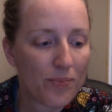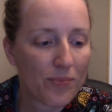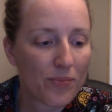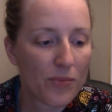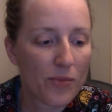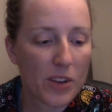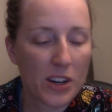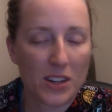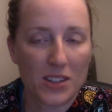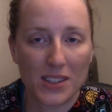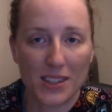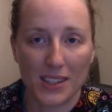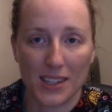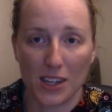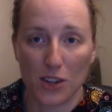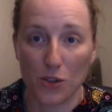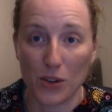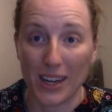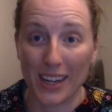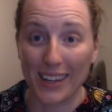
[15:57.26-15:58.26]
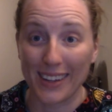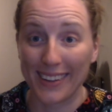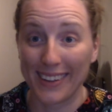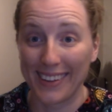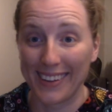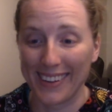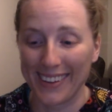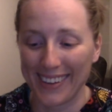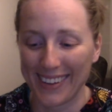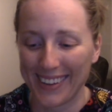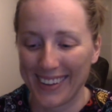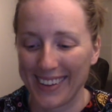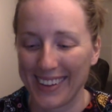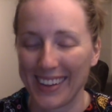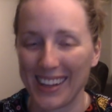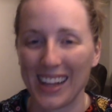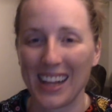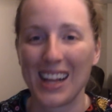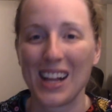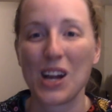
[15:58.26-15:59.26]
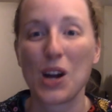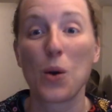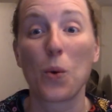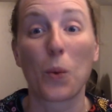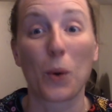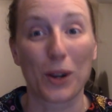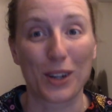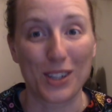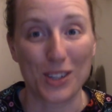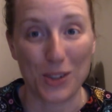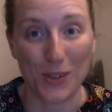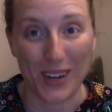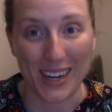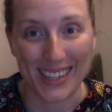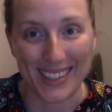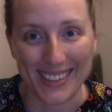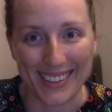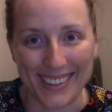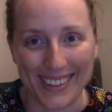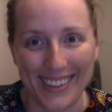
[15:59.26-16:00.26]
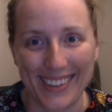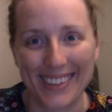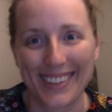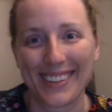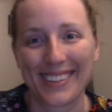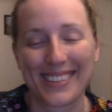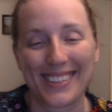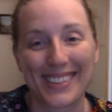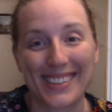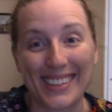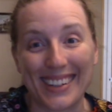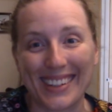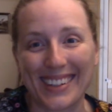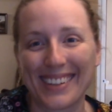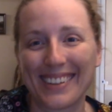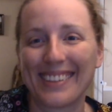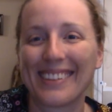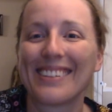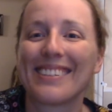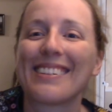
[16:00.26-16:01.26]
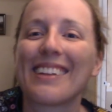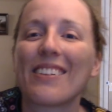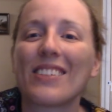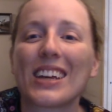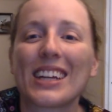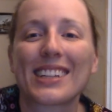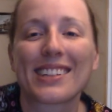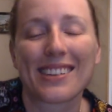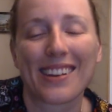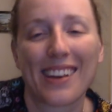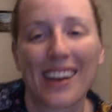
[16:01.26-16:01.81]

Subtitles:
various and sundry. Work is great. Still, love it.